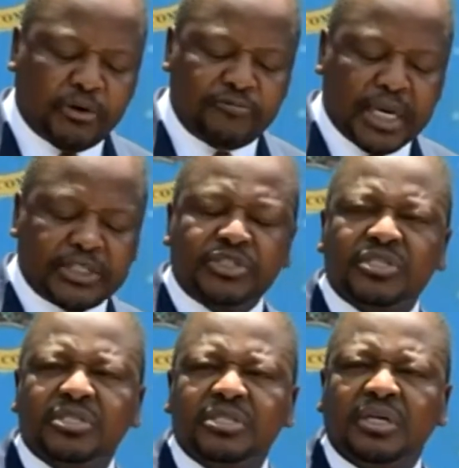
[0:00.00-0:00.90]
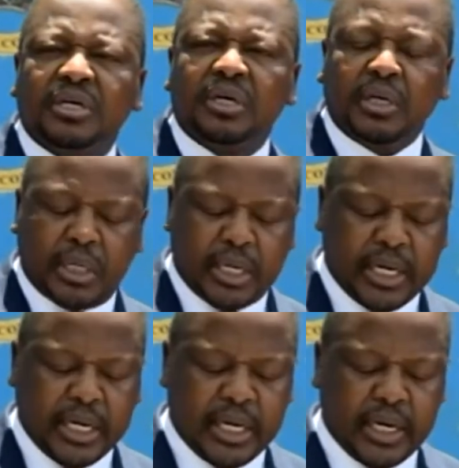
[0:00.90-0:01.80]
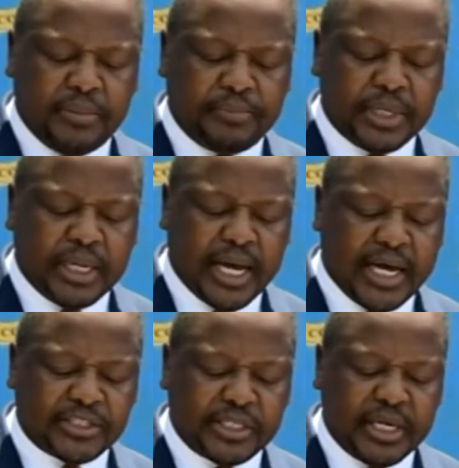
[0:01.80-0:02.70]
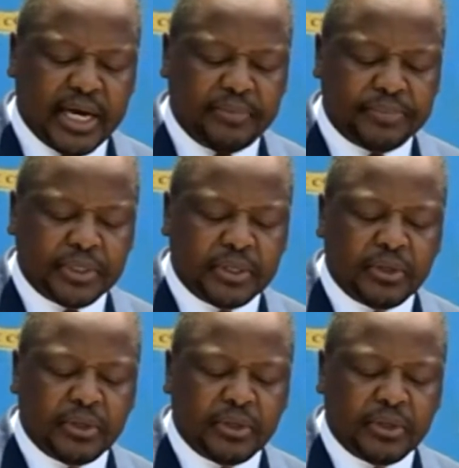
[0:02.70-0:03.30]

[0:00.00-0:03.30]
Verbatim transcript: couple of months um, last year,